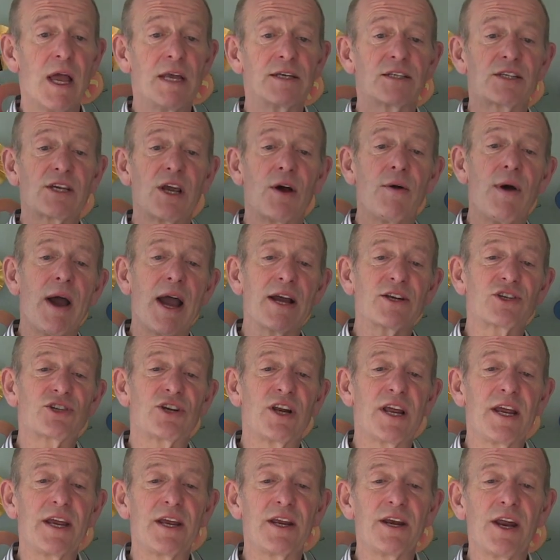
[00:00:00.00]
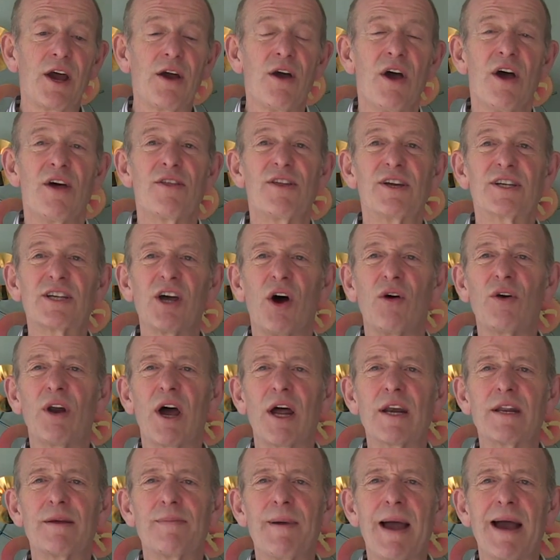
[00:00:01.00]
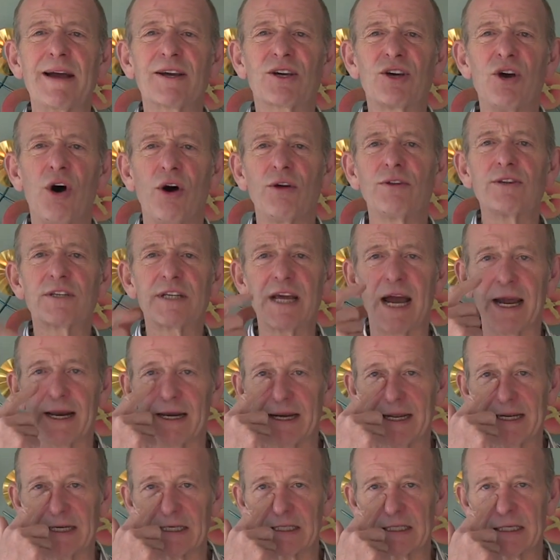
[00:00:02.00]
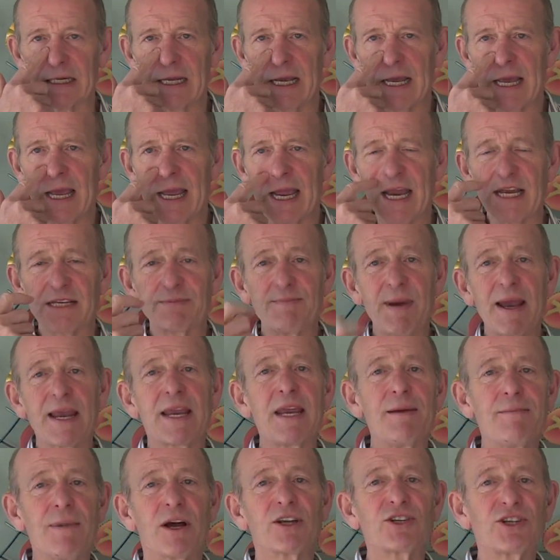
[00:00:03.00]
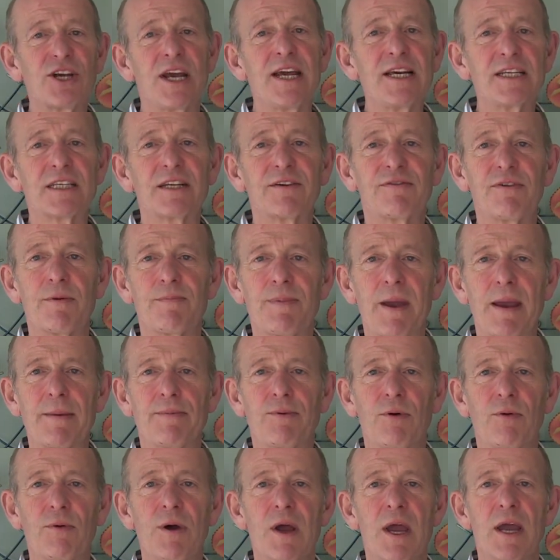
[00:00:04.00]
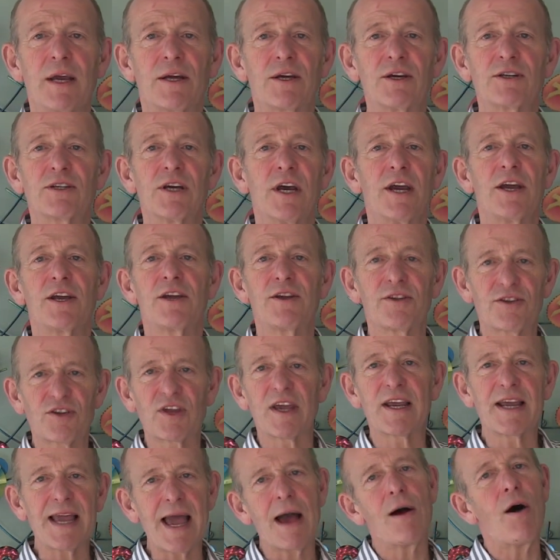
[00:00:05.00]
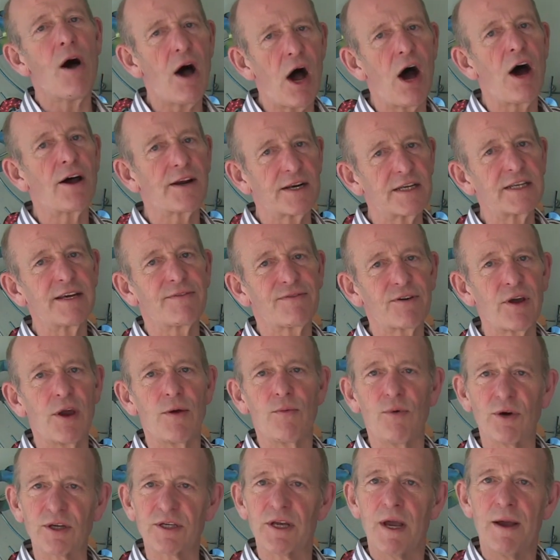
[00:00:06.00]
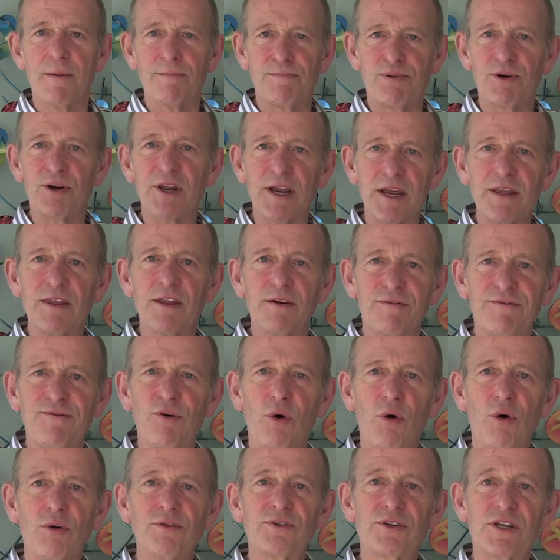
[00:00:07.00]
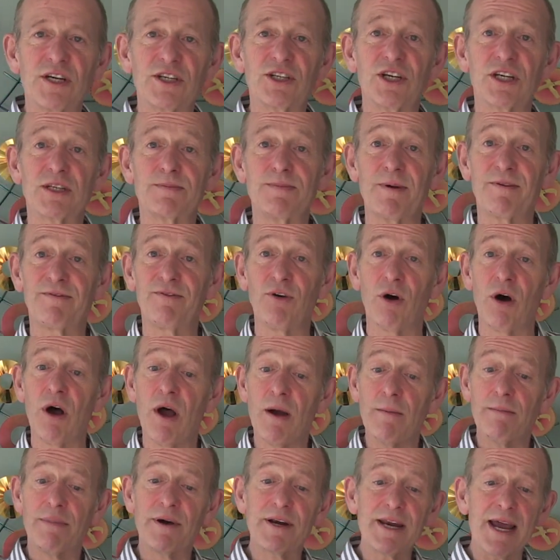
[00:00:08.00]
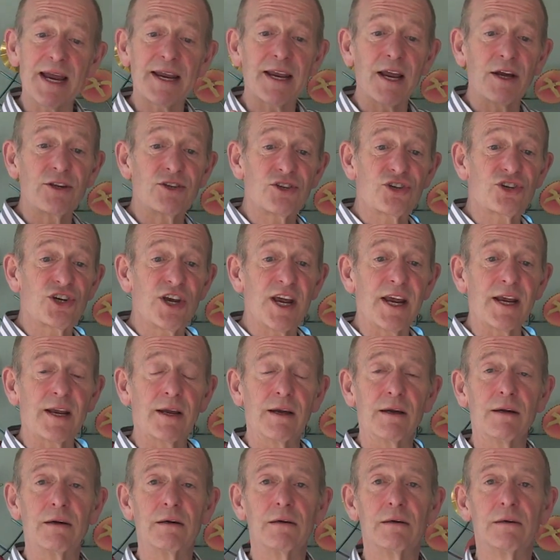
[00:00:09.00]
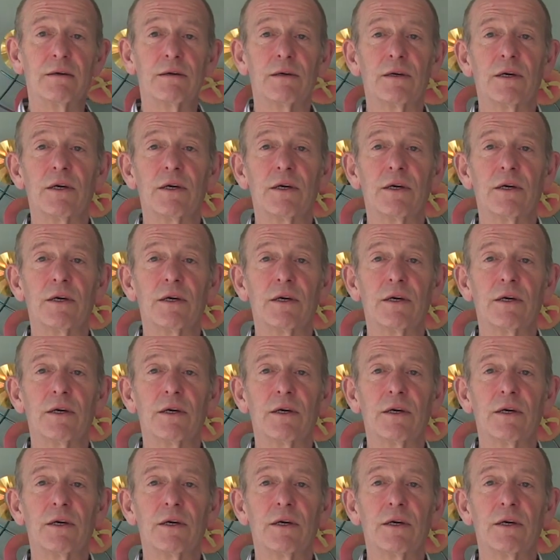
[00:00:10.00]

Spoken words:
So actually, you know, this whole idea about contactless is making it much easier for people, because you think how hard and difficult it was putting in the 4 digits before, but now you go ching.